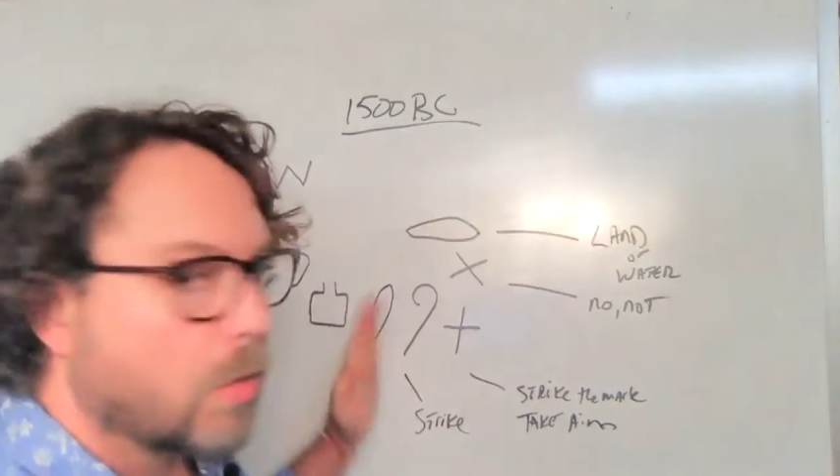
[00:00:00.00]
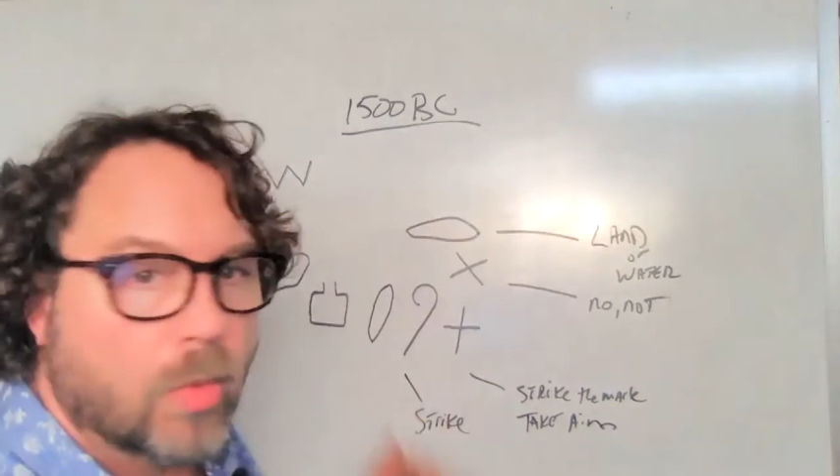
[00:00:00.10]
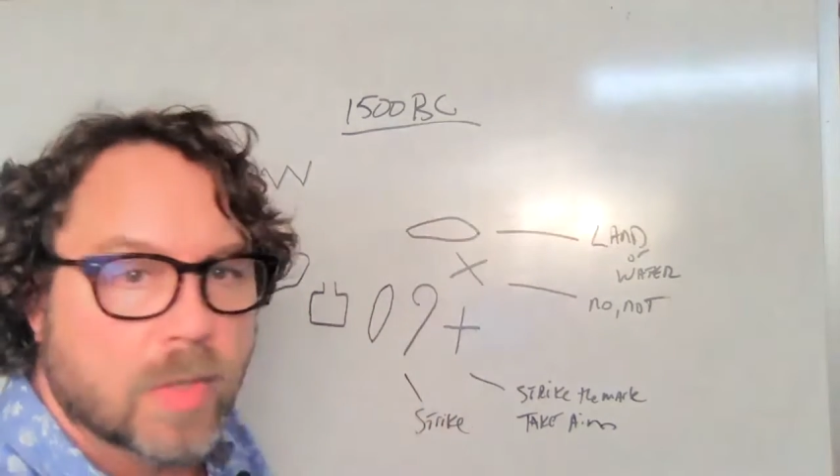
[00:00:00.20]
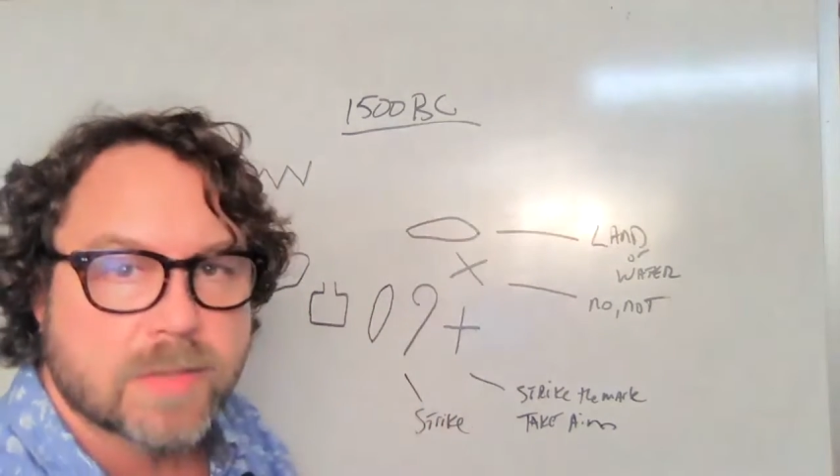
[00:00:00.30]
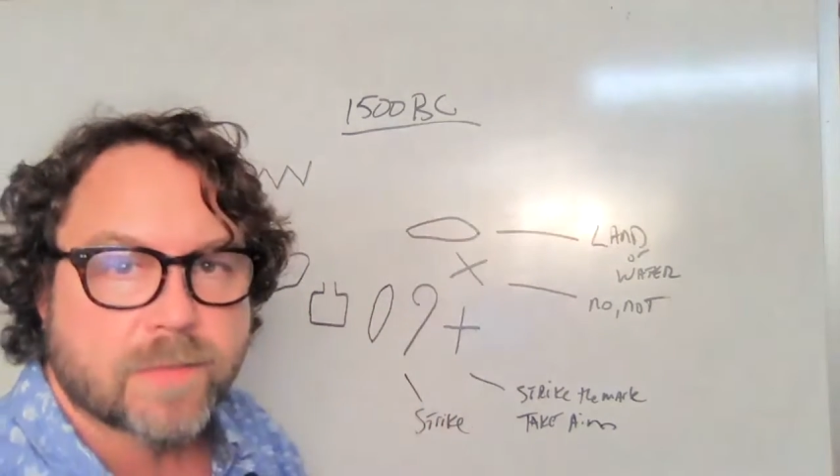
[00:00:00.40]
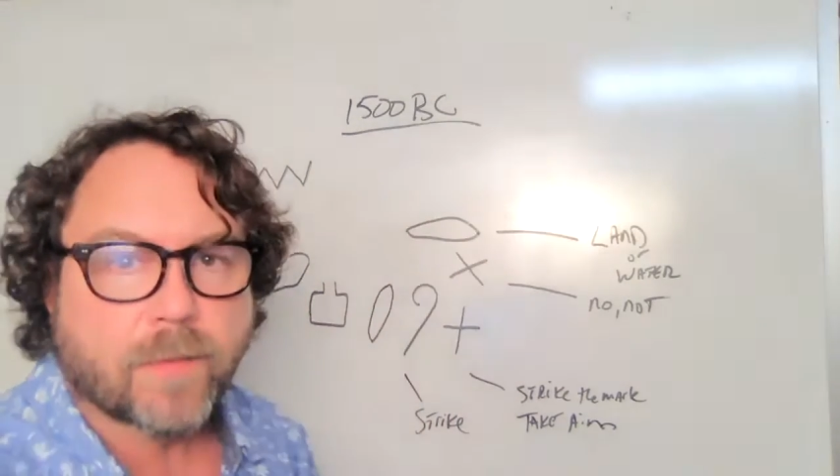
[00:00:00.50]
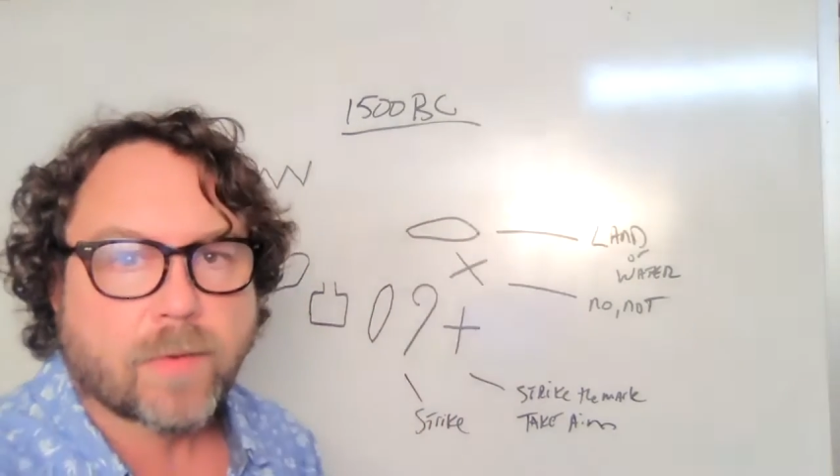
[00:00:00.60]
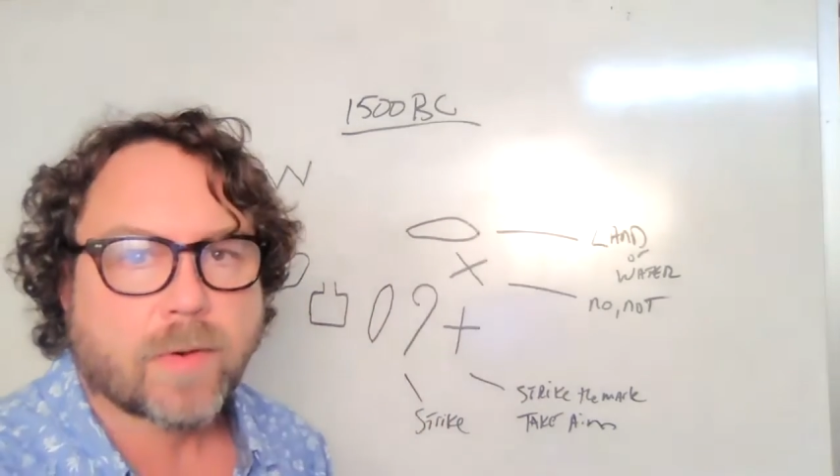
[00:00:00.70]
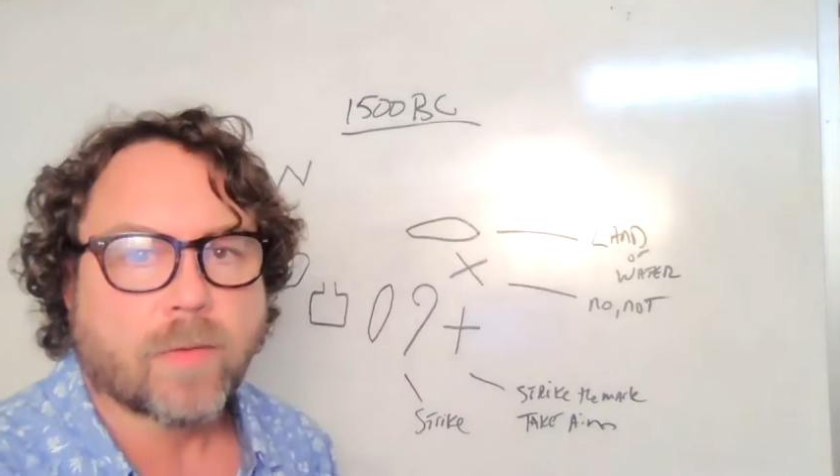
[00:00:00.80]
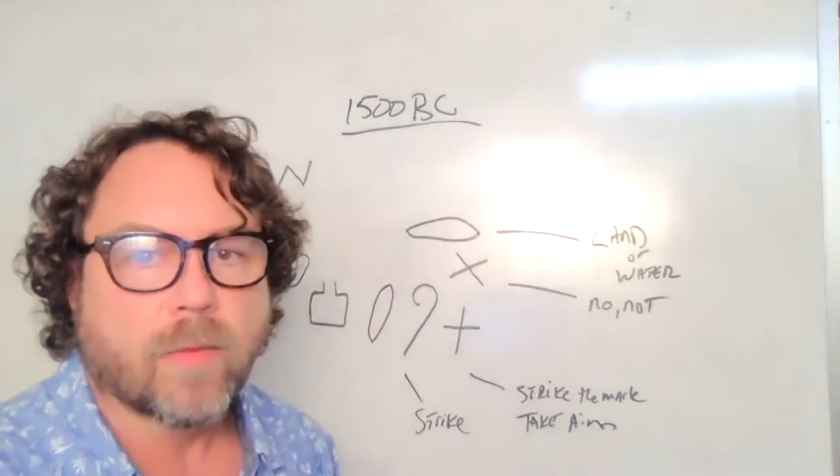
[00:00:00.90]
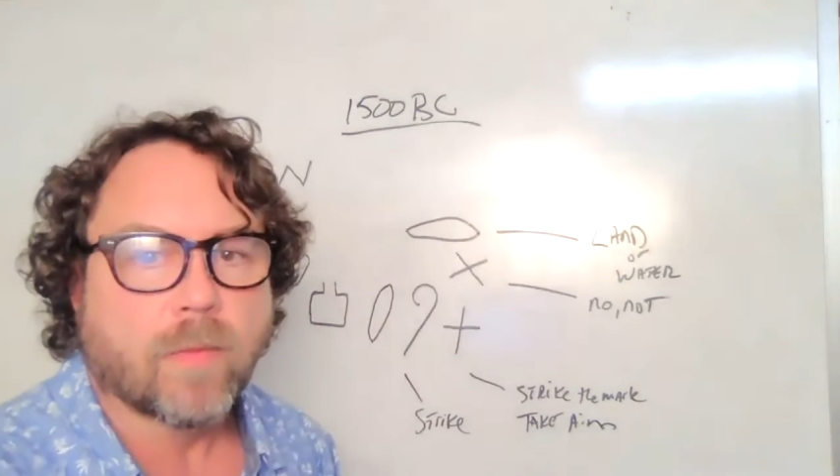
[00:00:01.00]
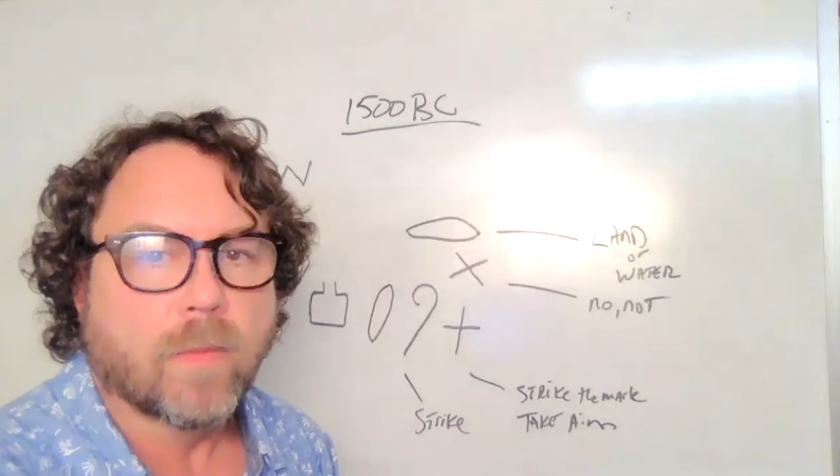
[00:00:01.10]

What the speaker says: one's vertical.